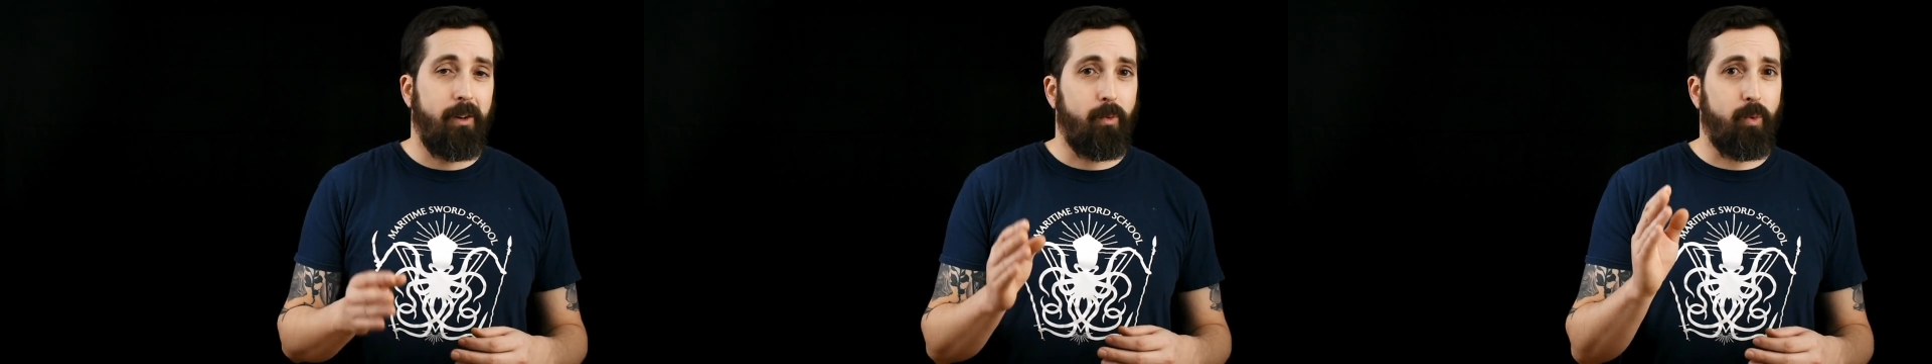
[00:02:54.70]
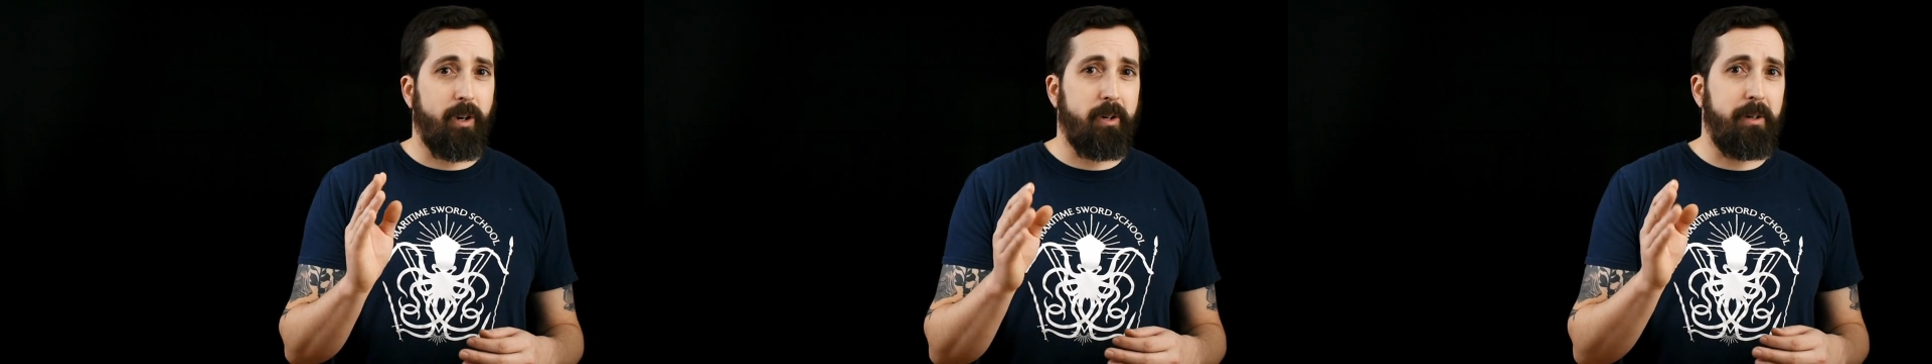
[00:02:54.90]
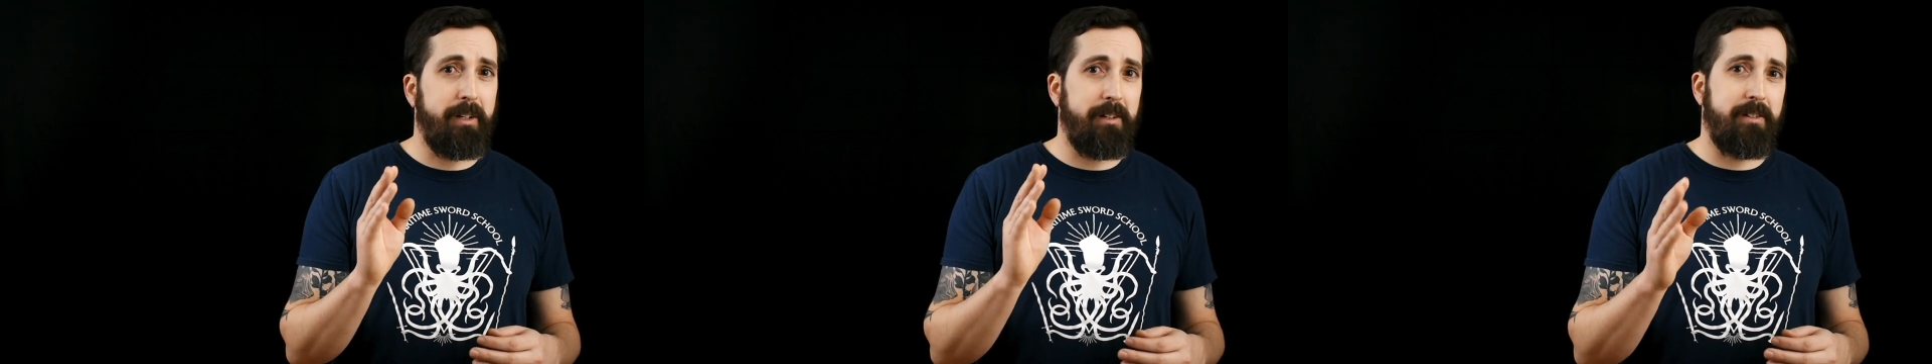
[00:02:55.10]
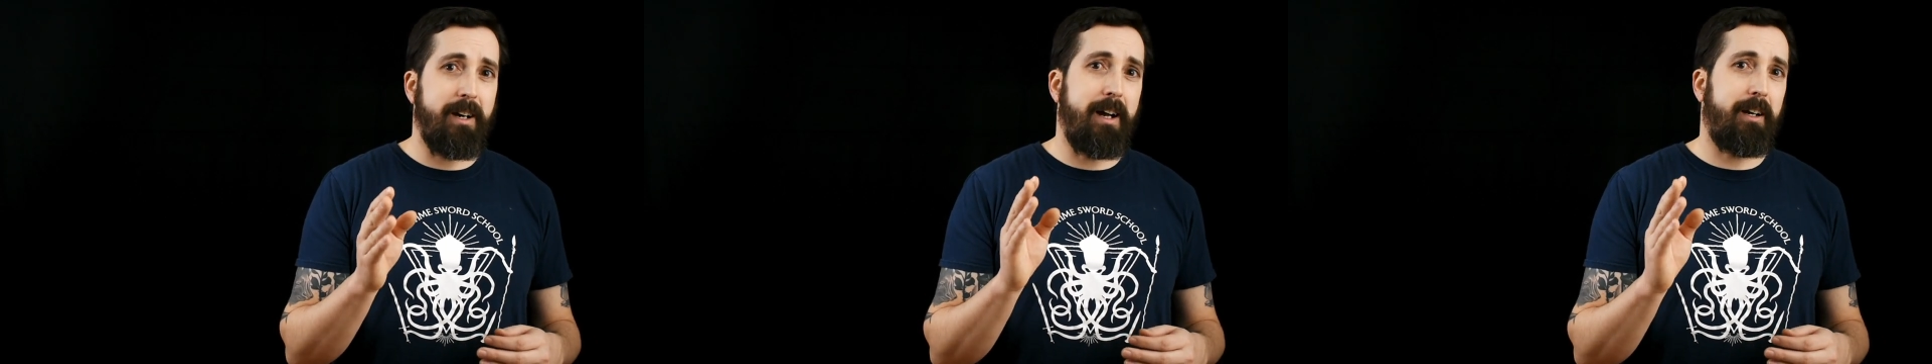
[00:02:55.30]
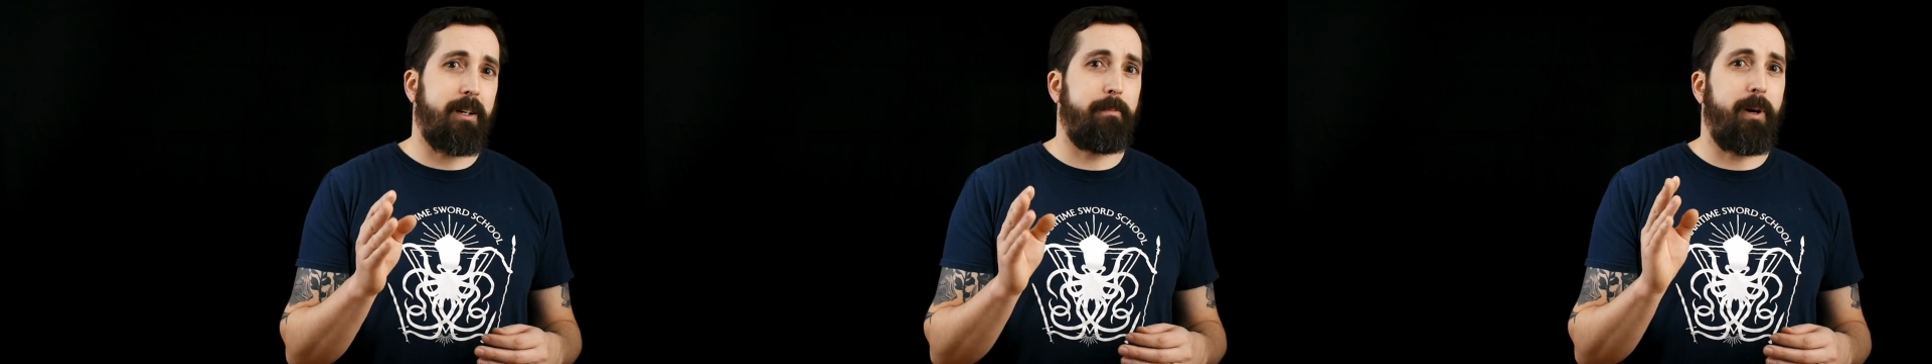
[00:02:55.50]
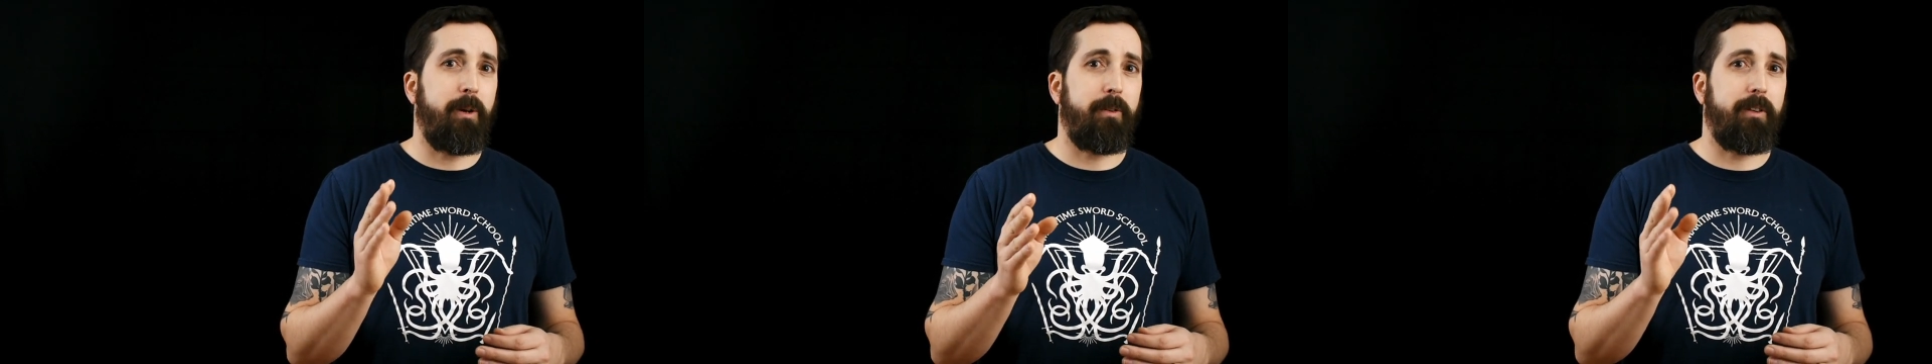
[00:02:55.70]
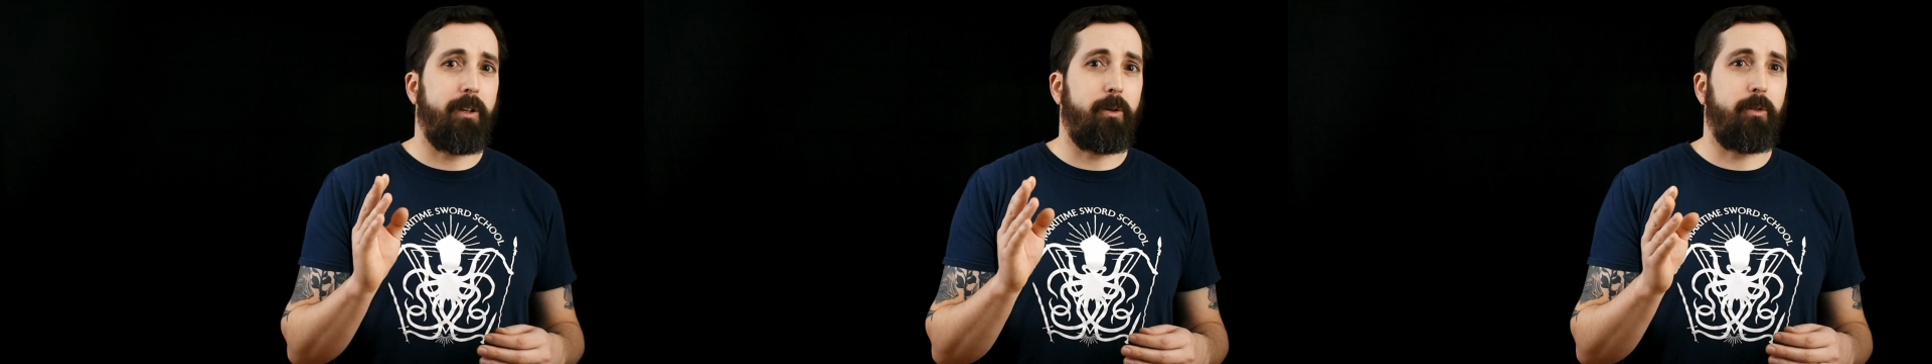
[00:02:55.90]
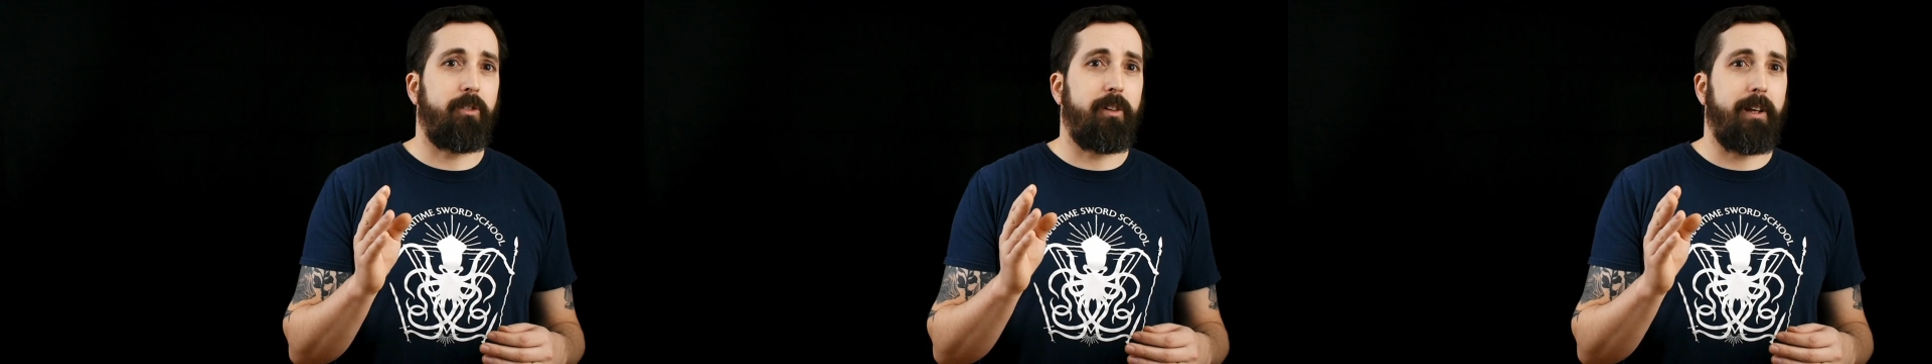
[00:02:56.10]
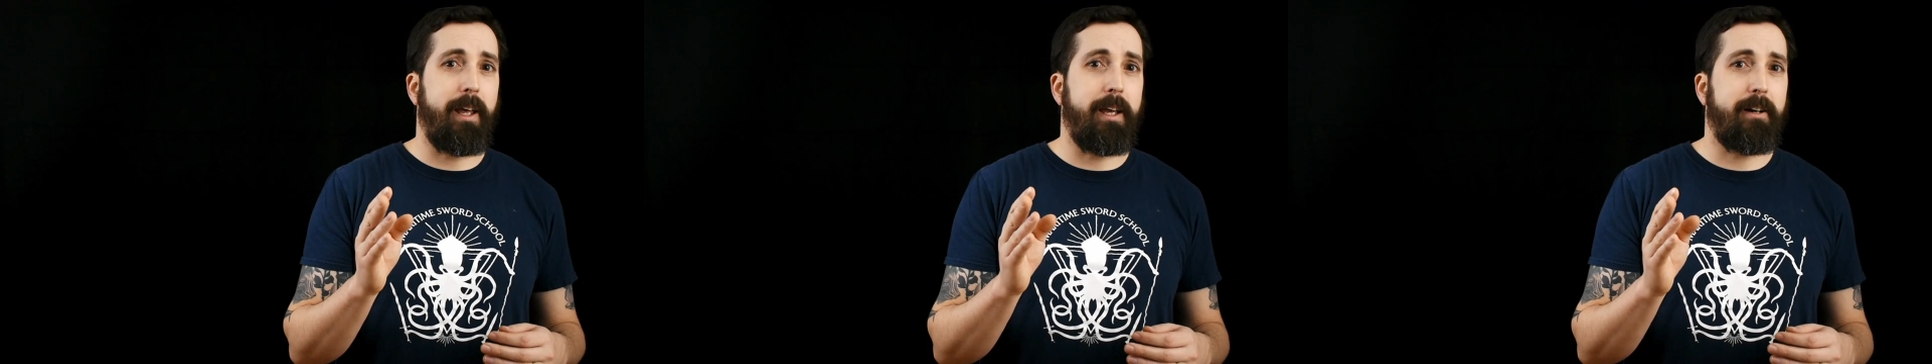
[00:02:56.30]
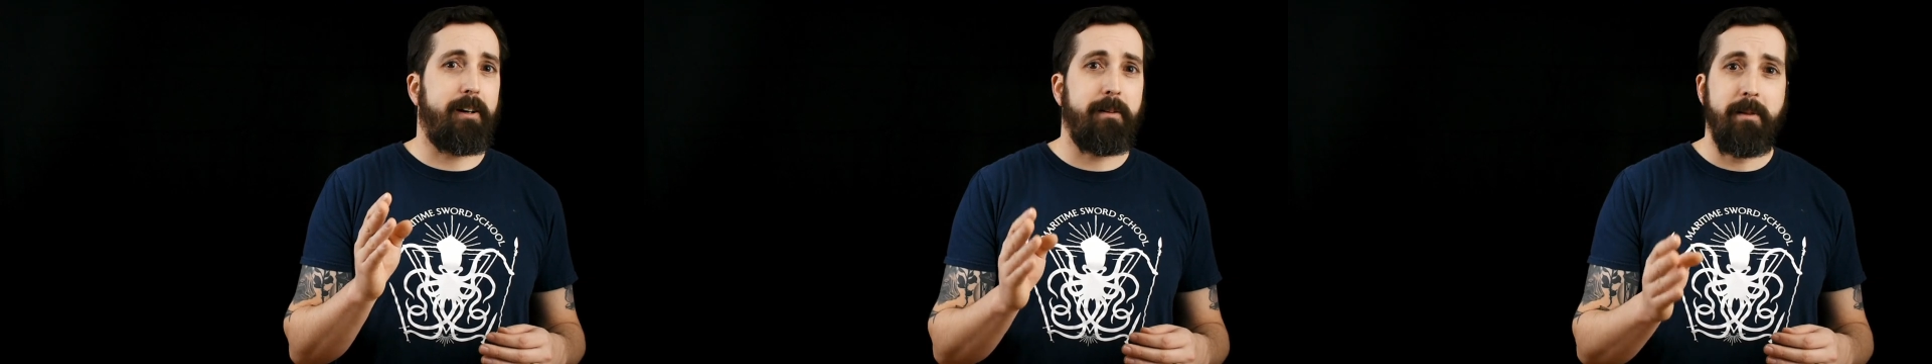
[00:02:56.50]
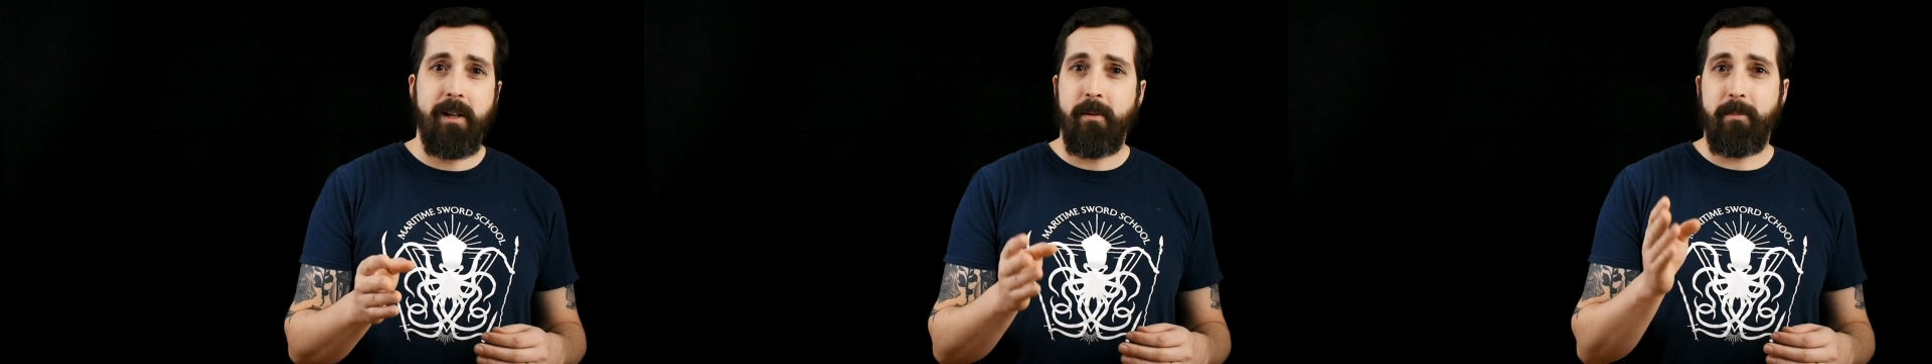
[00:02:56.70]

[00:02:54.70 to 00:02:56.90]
We're going to talk about those later,